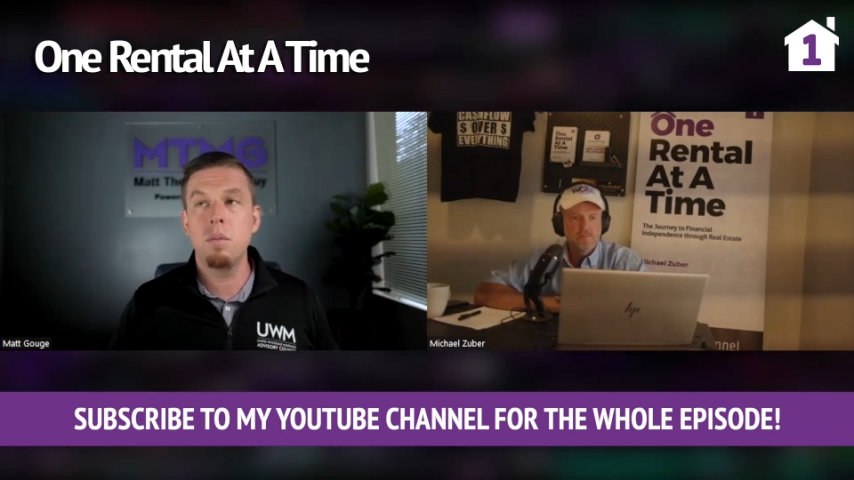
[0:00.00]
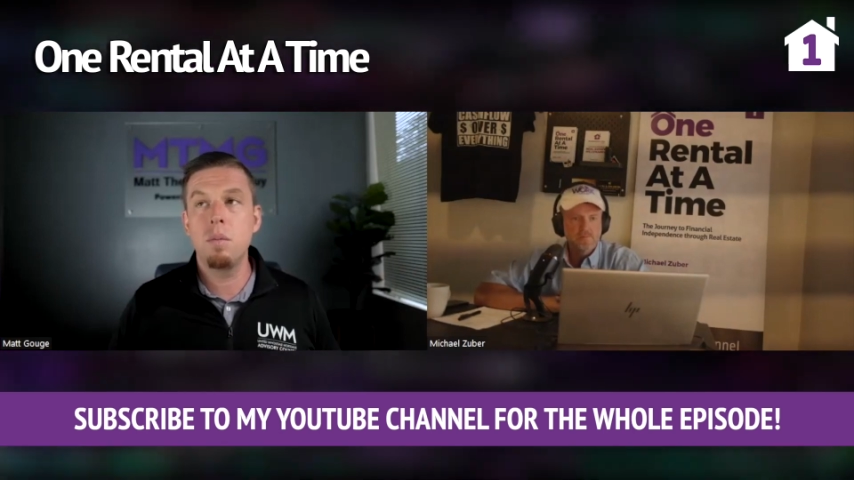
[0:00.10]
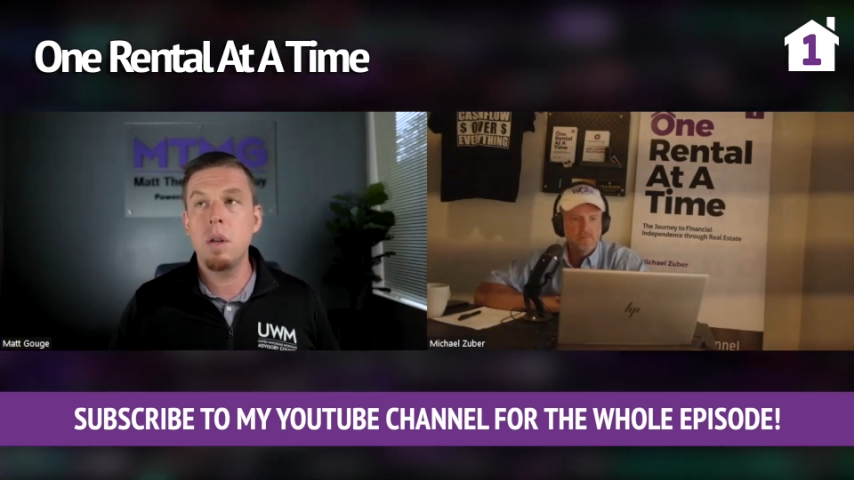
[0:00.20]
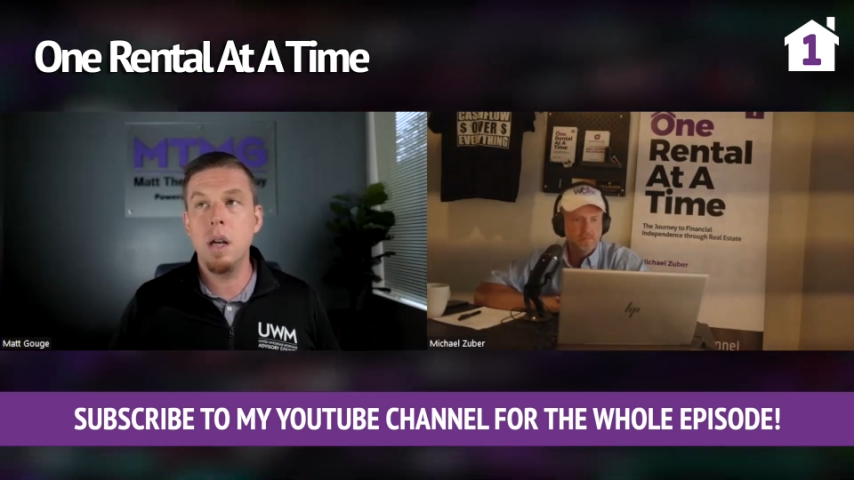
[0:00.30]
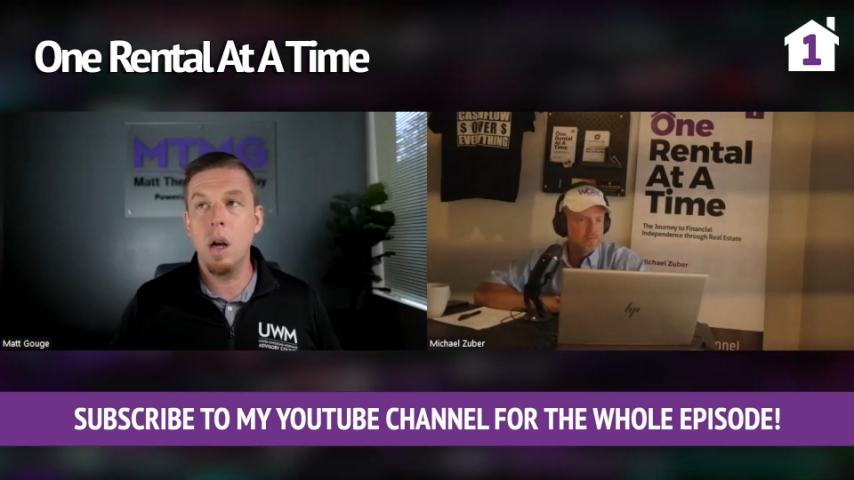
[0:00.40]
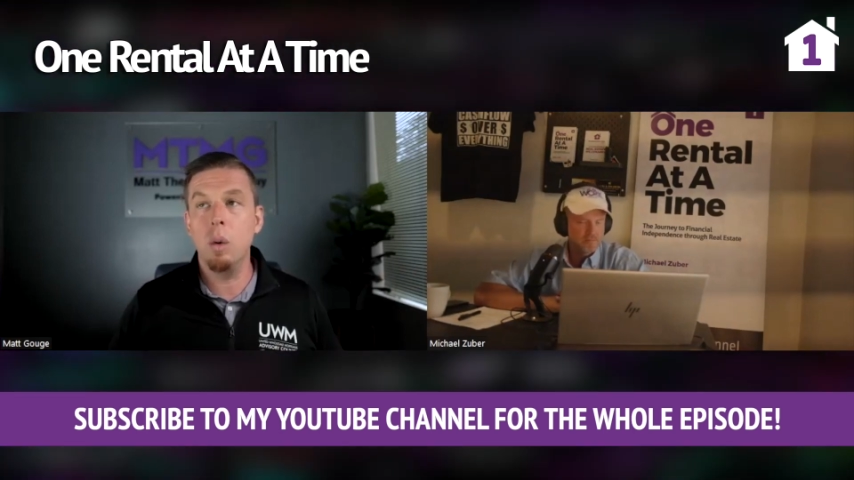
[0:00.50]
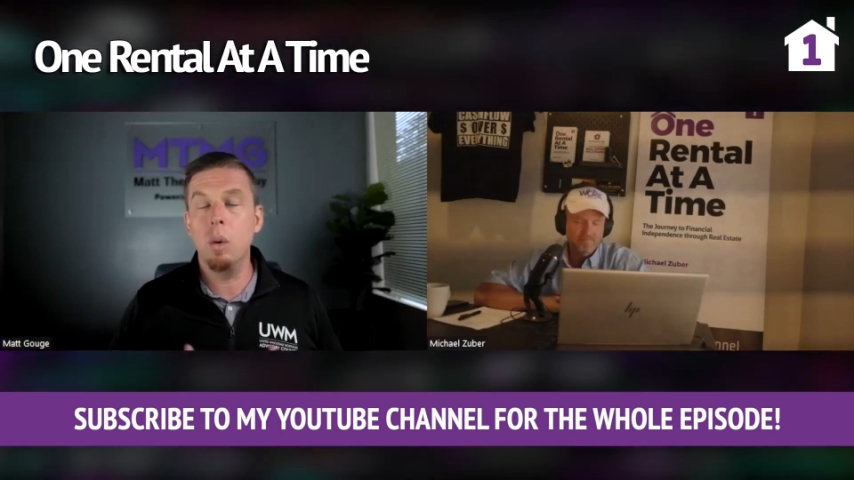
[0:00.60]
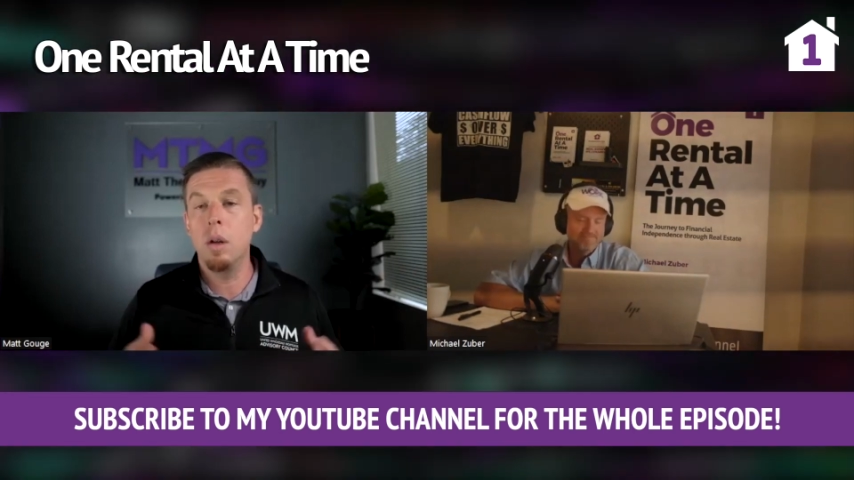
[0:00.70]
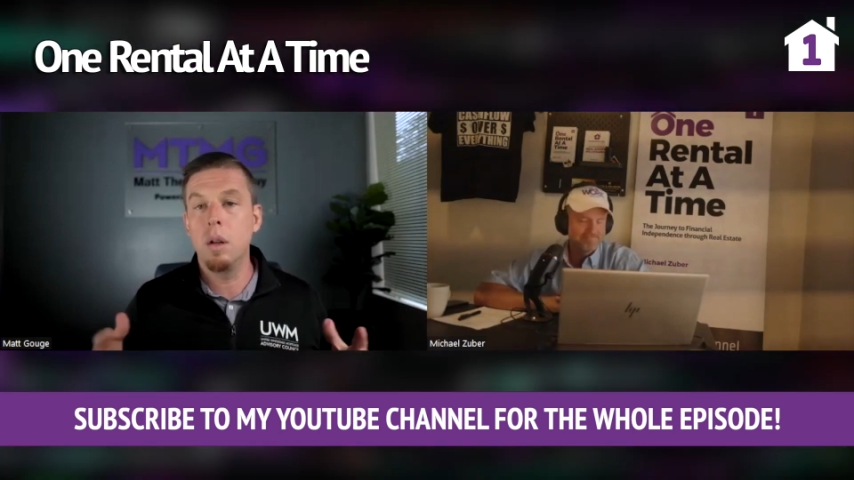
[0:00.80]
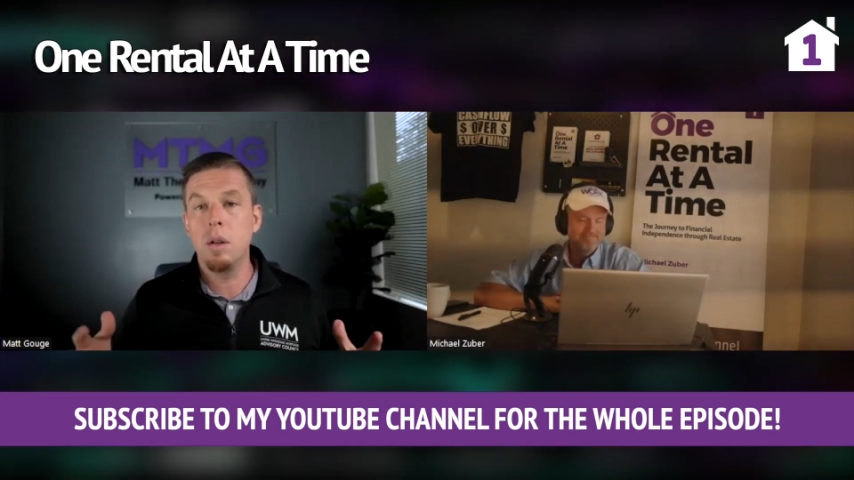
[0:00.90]
you
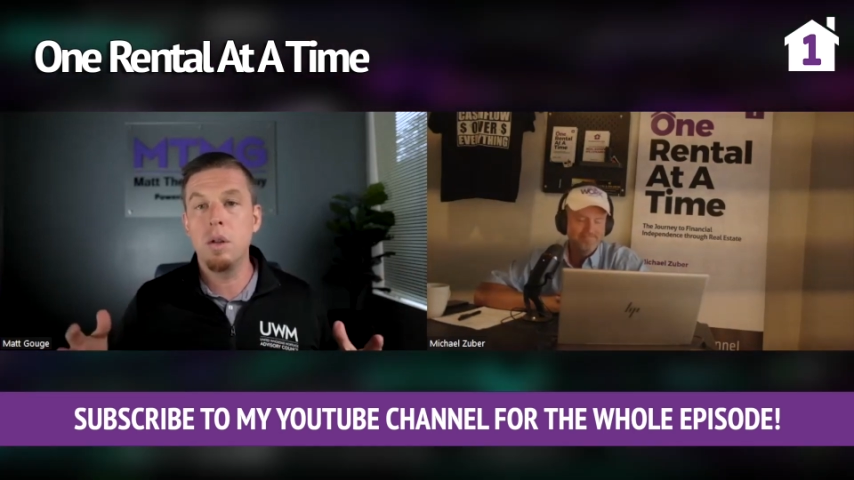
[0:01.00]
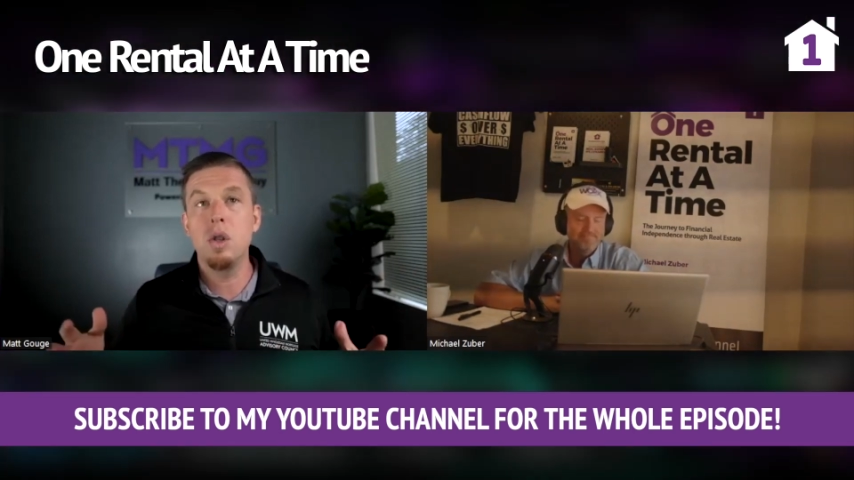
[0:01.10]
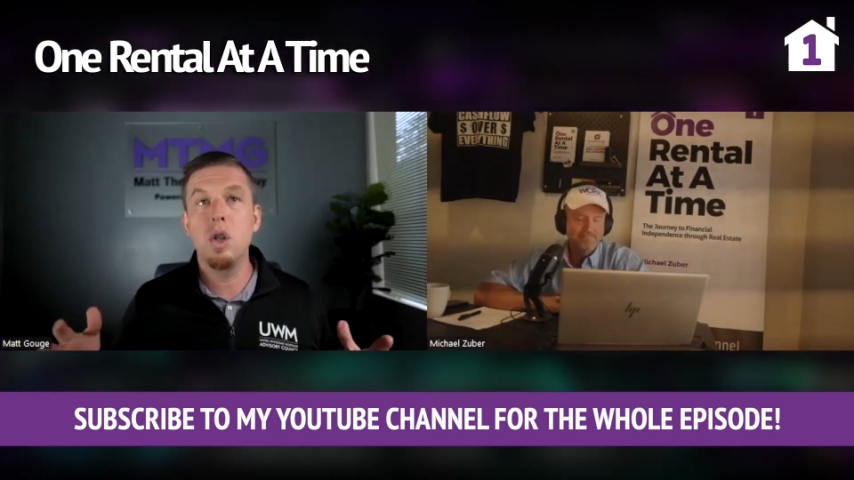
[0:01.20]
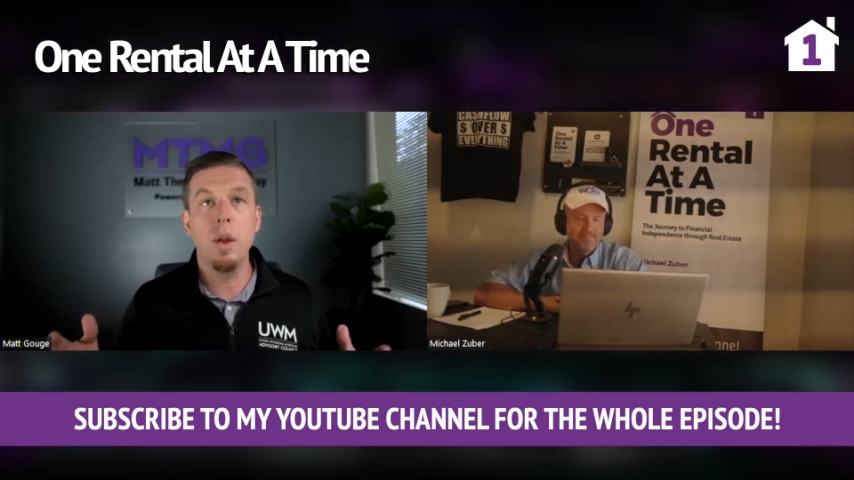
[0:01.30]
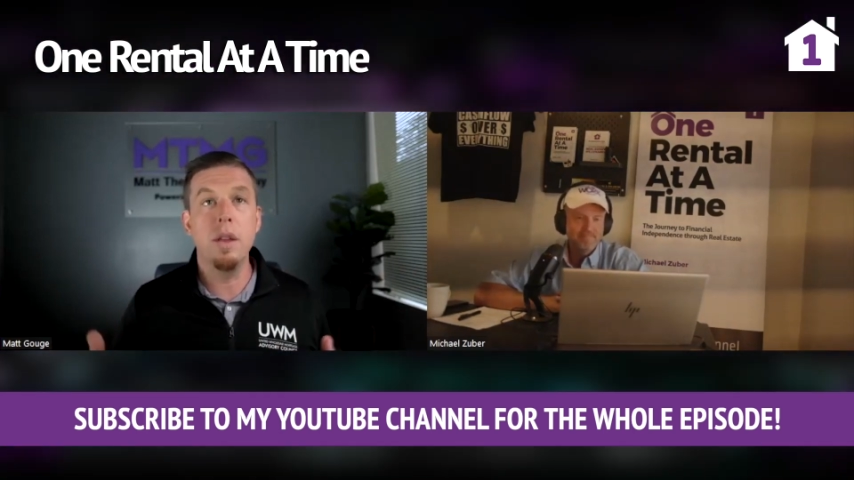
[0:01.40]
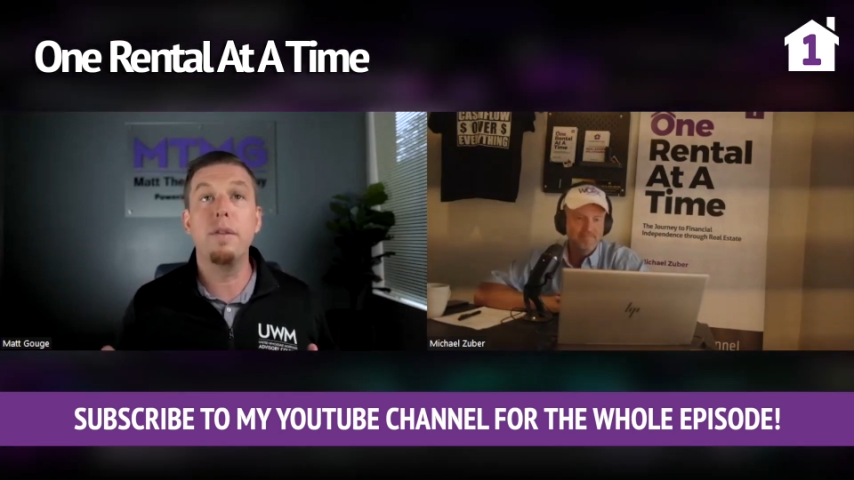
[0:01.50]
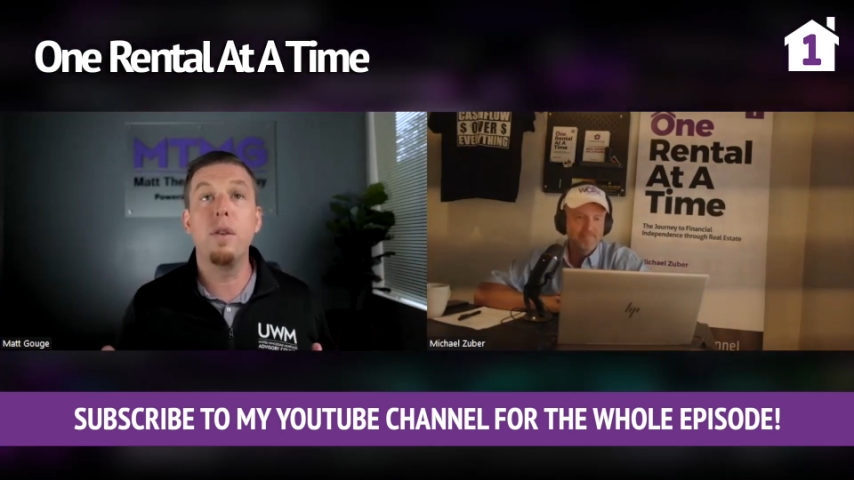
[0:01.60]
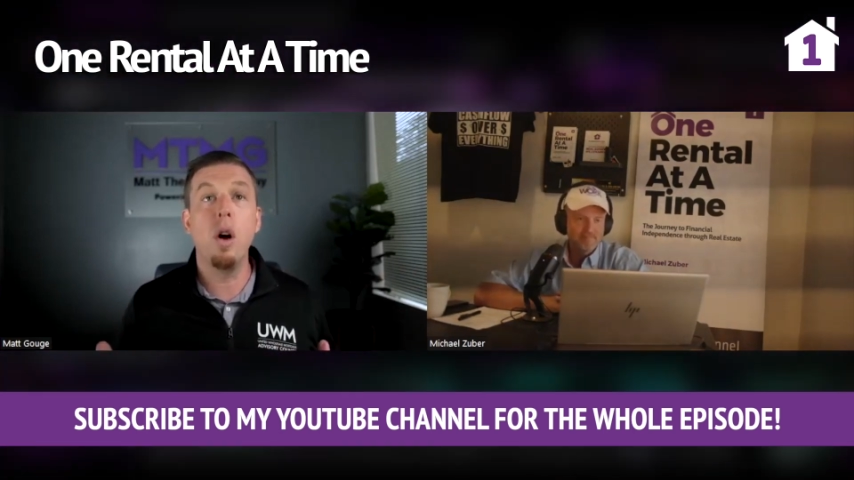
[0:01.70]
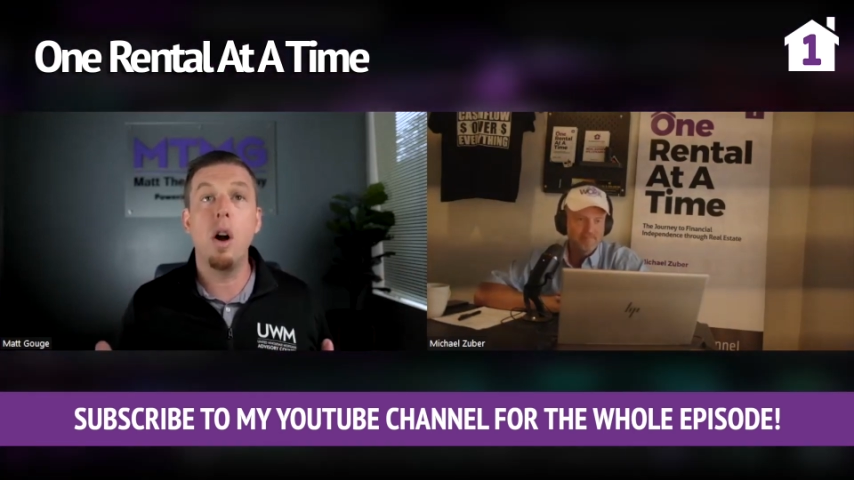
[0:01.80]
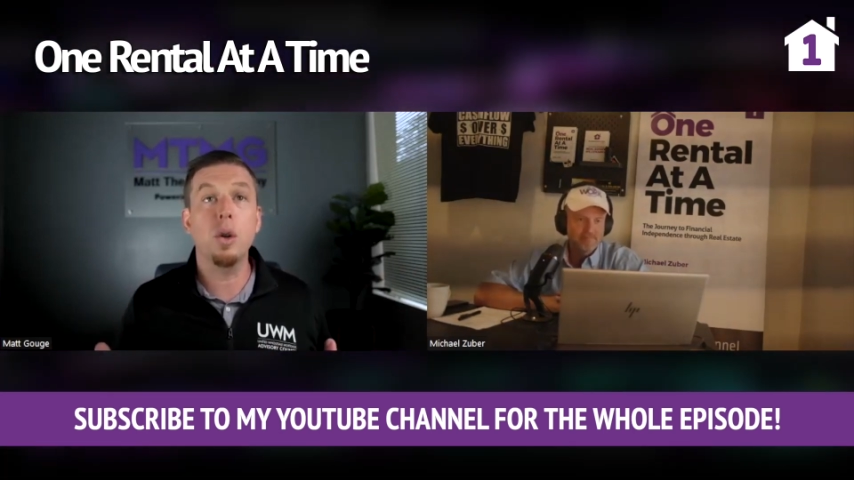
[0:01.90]
know, doing the
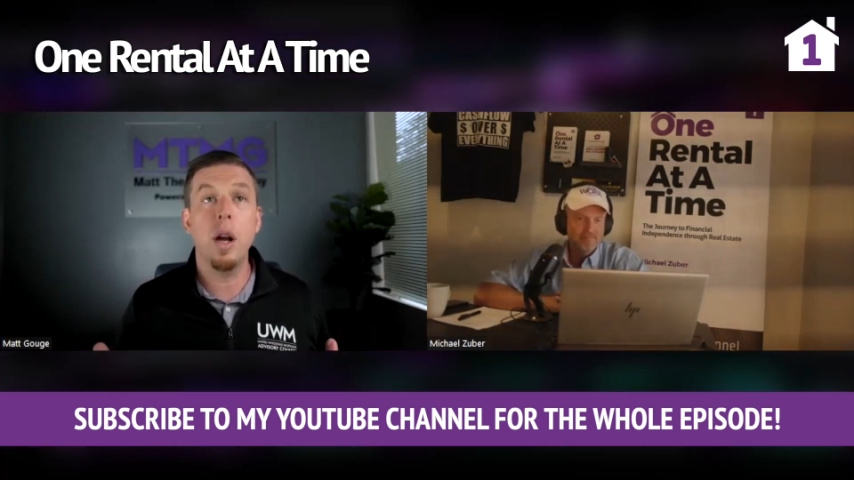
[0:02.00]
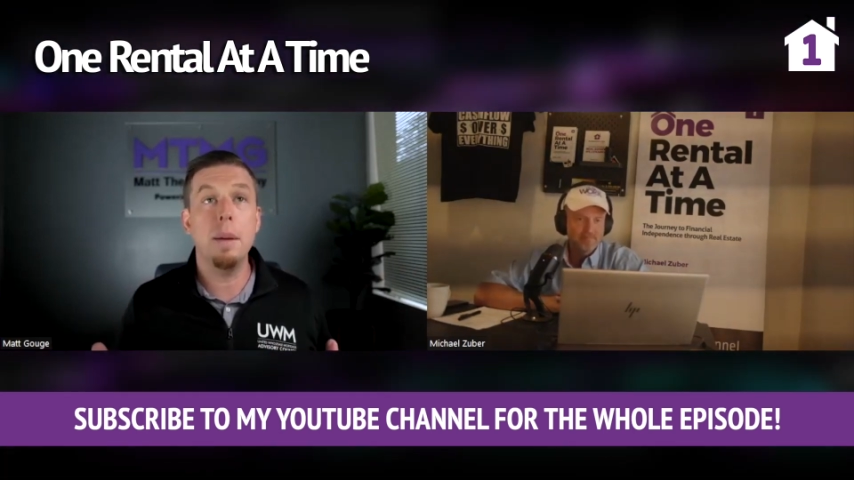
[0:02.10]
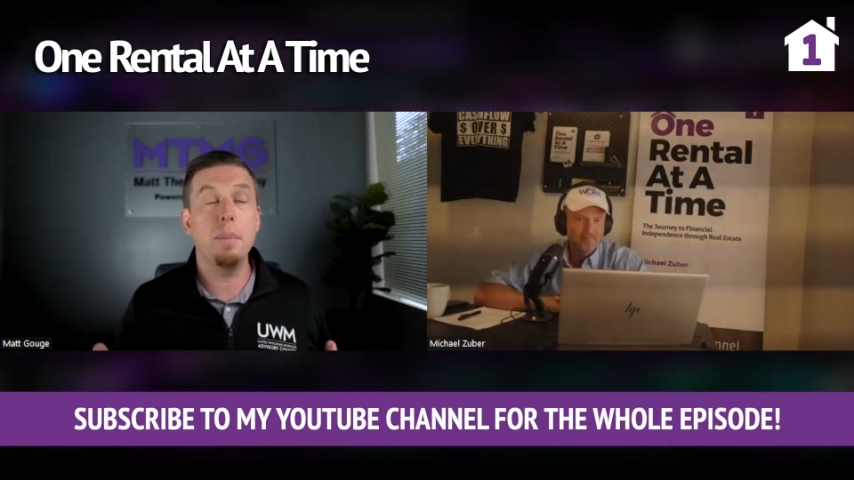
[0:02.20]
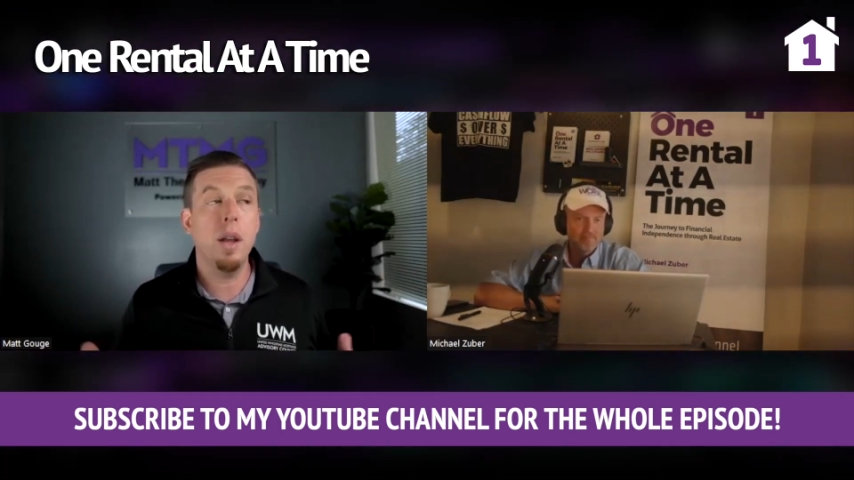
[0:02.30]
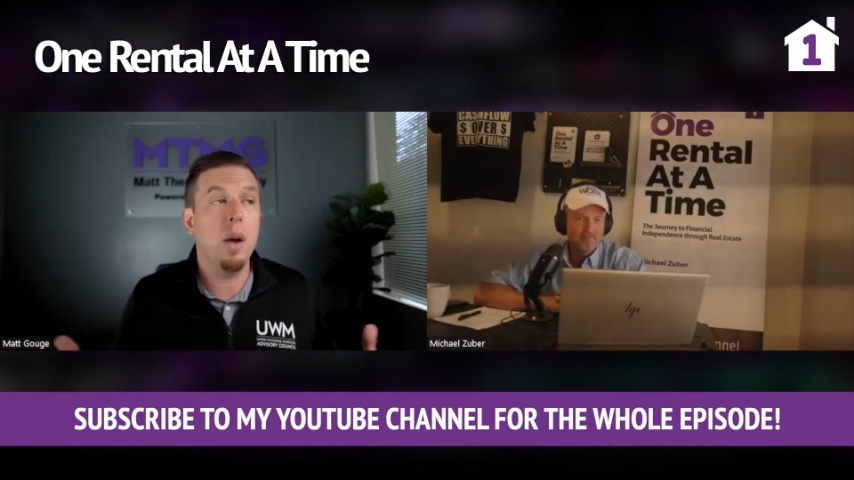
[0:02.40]
full hard credit pull.